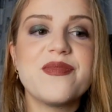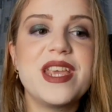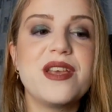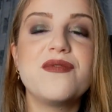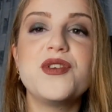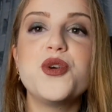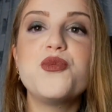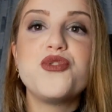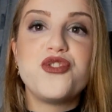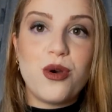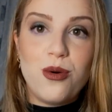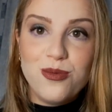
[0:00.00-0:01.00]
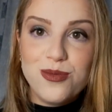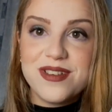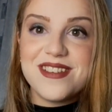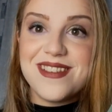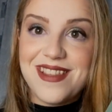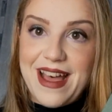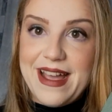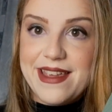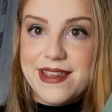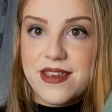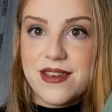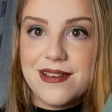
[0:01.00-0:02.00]
If you don't
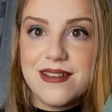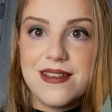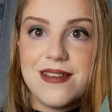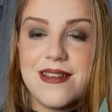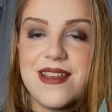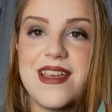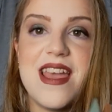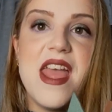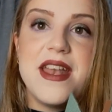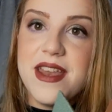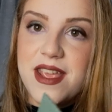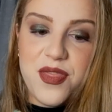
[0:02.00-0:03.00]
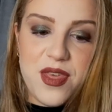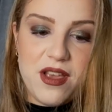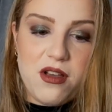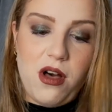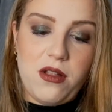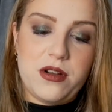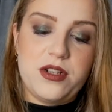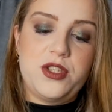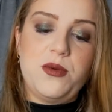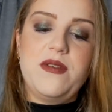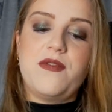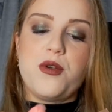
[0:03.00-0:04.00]
like anything color, so
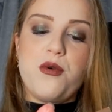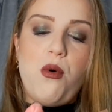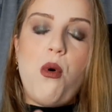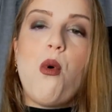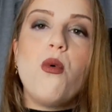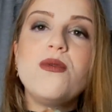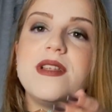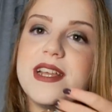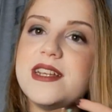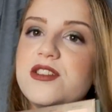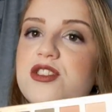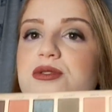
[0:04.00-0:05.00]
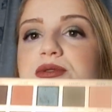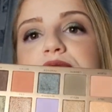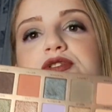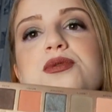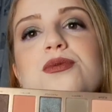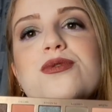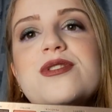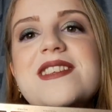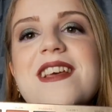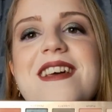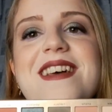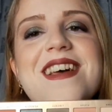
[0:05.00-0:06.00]
if you're only into neutrals,
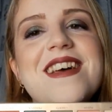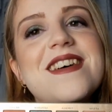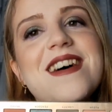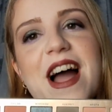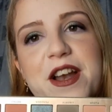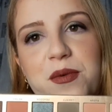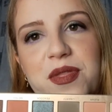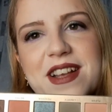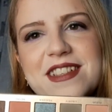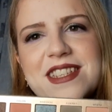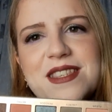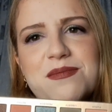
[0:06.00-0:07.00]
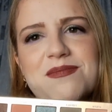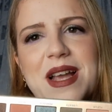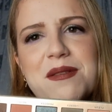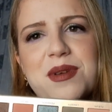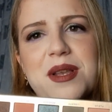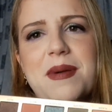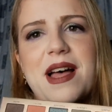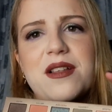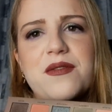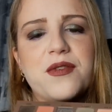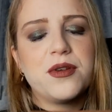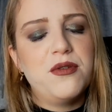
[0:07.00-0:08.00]
I don't think this might be the
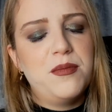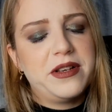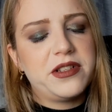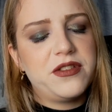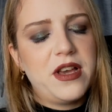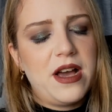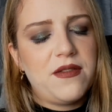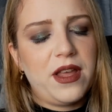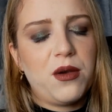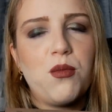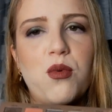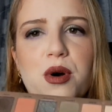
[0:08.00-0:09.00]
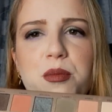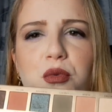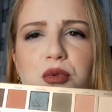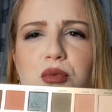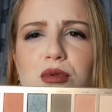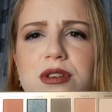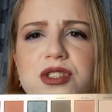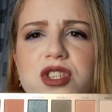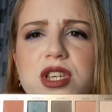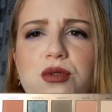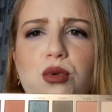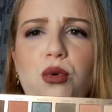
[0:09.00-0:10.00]
palette for you, because you have like one more
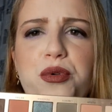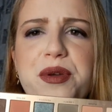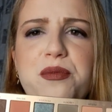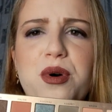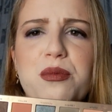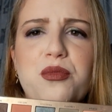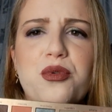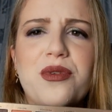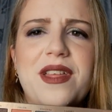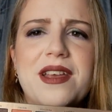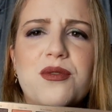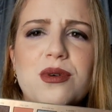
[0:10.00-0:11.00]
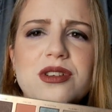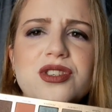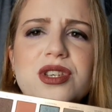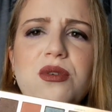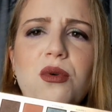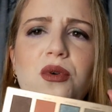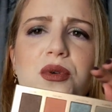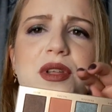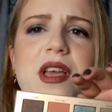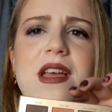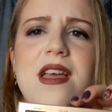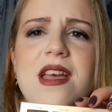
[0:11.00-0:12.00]
orangey gold and one more like grungy gold,
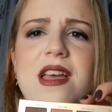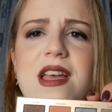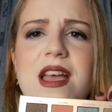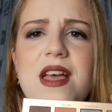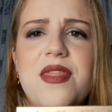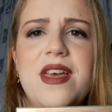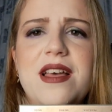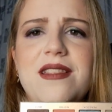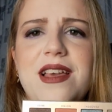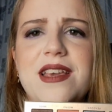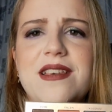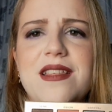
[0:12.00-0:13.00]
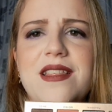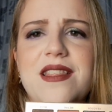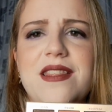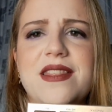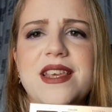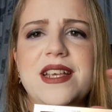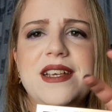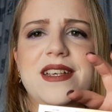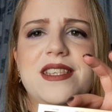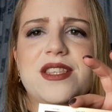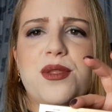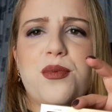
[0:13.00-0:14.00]
and then like
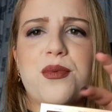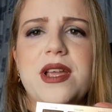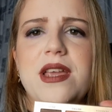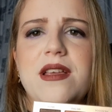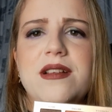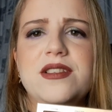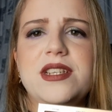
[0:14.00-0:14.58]
these three